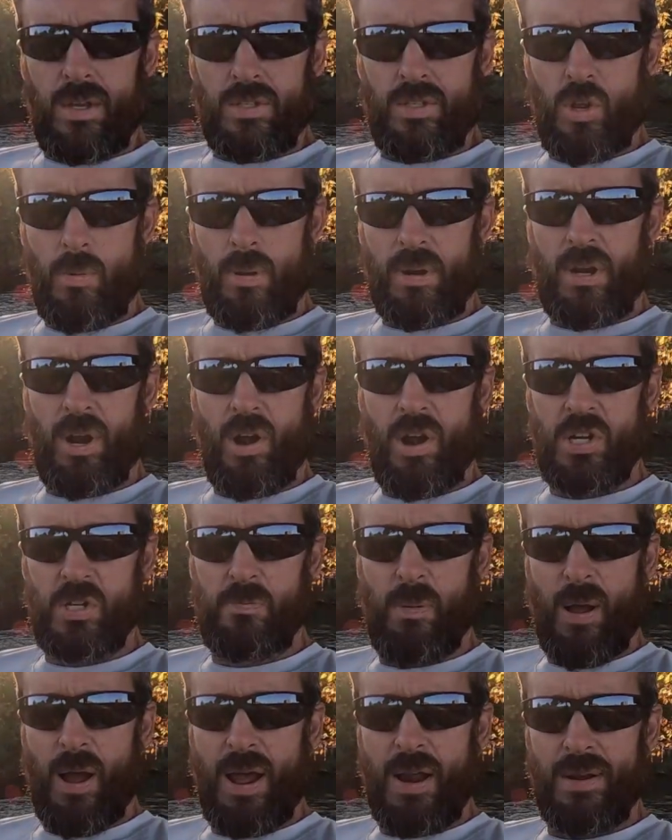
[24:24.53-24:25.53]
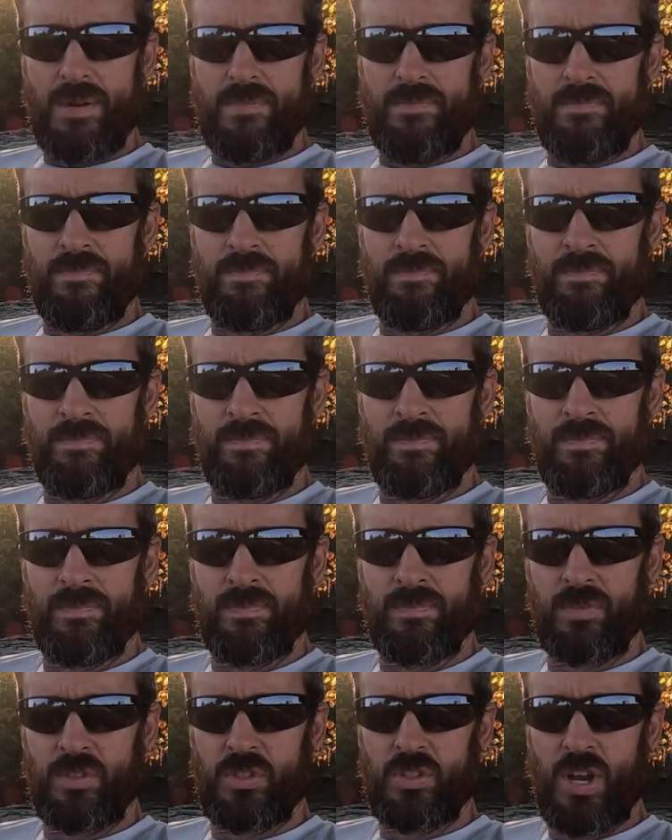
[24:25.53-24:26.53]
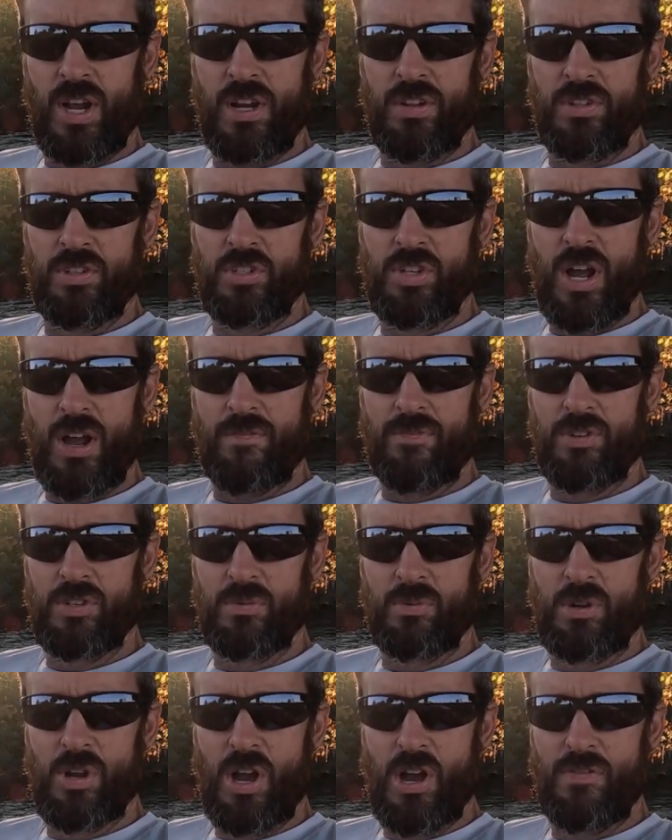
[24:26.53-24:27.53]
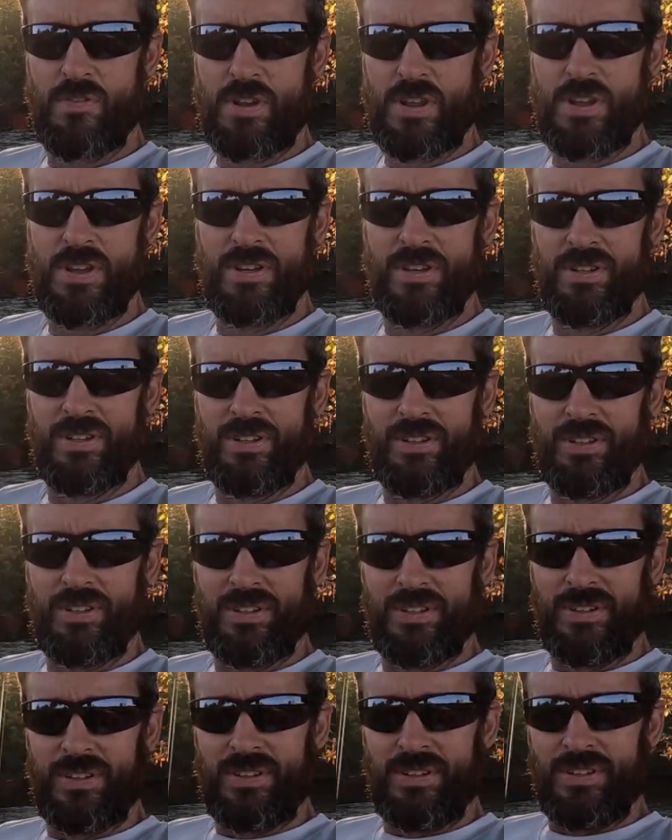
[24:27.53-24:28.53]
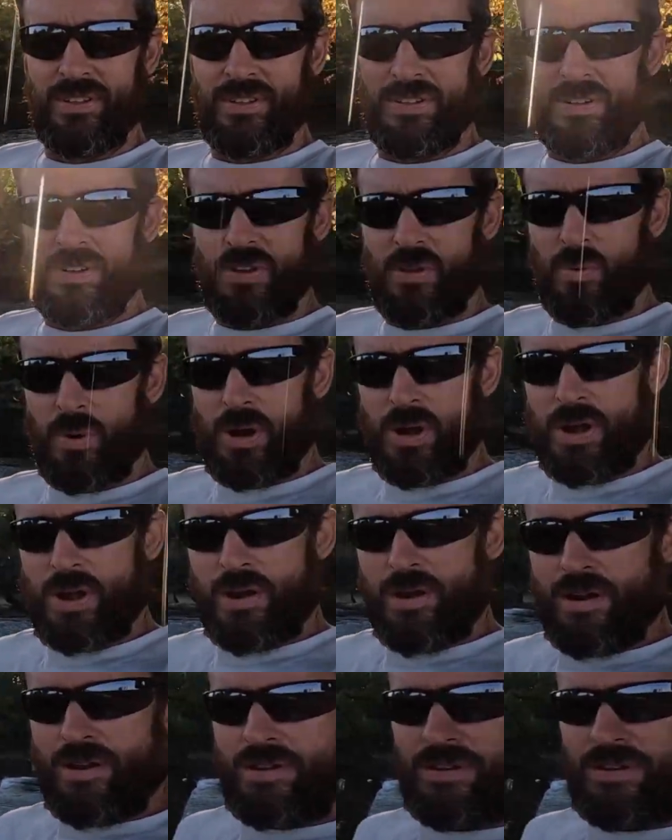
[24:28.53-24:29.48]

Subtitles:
So my car spot decided to stop for some coffee on the way here.